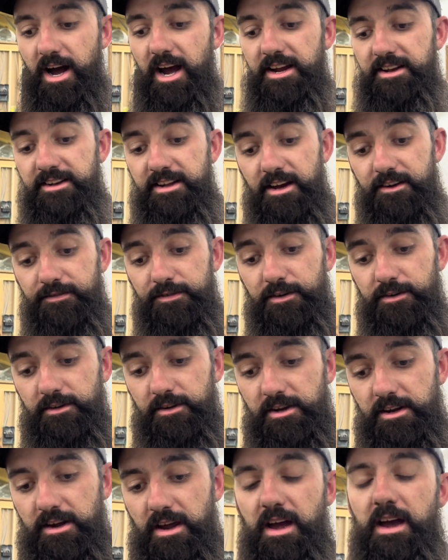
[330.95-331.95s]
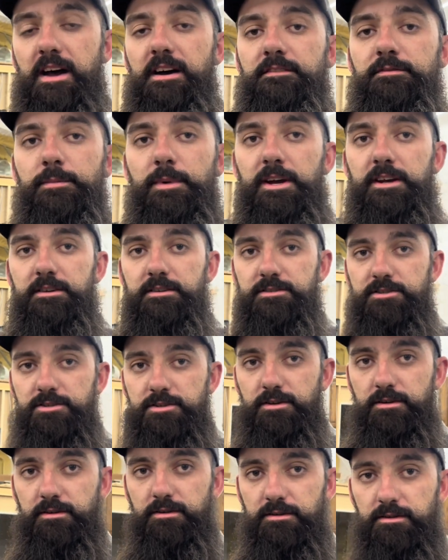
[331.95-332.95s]
I definitely have my
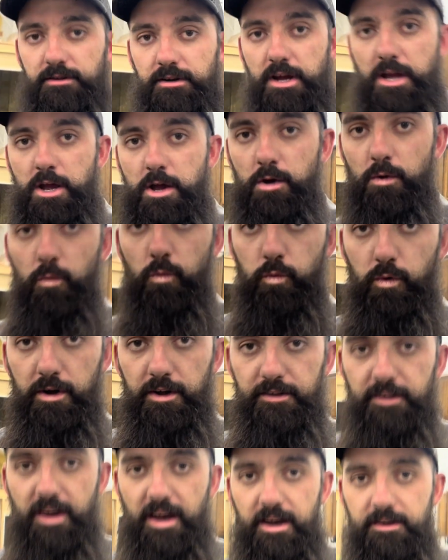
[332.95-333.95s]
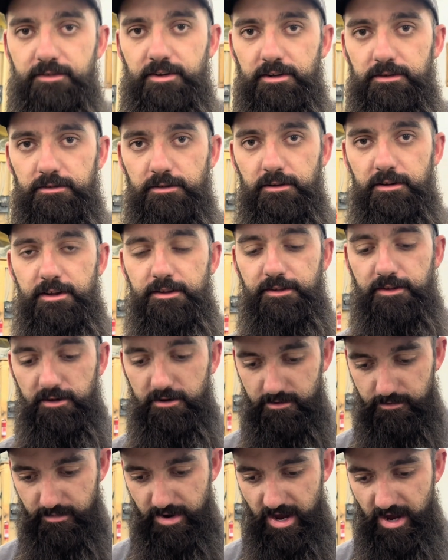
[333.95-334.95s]
concern with having
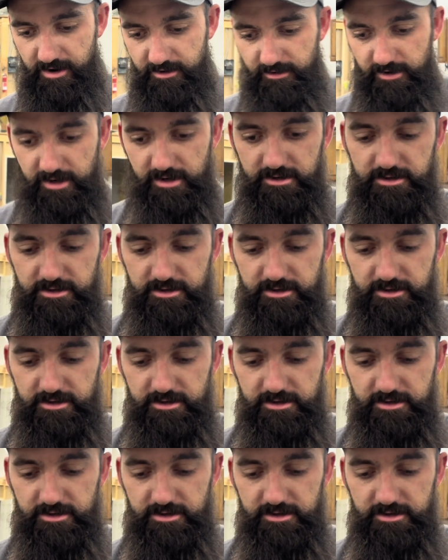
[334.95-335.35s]
lithium battery.